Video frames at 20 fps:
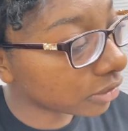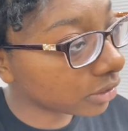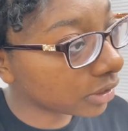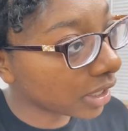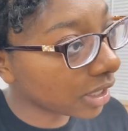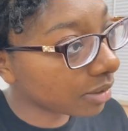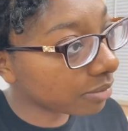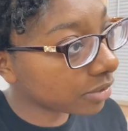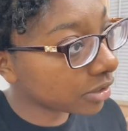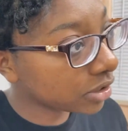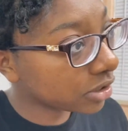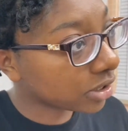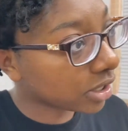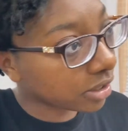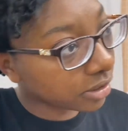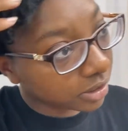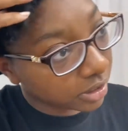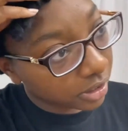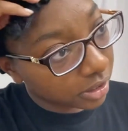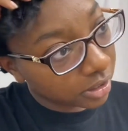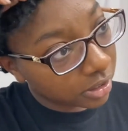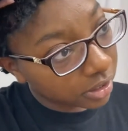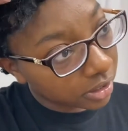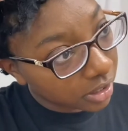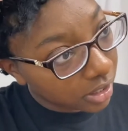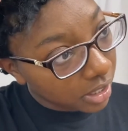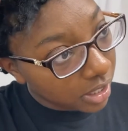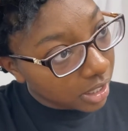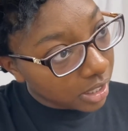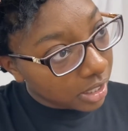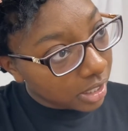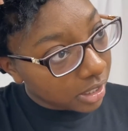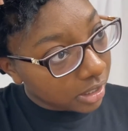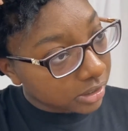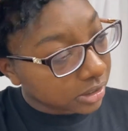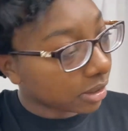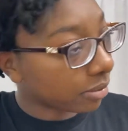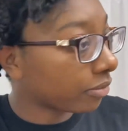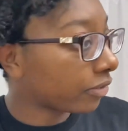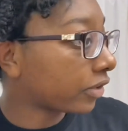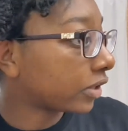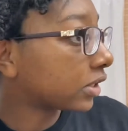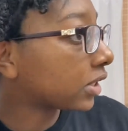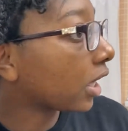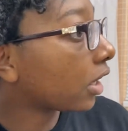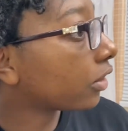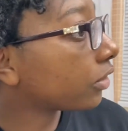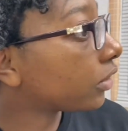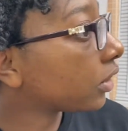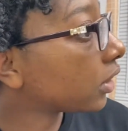damaged down here. Some of it is healthy,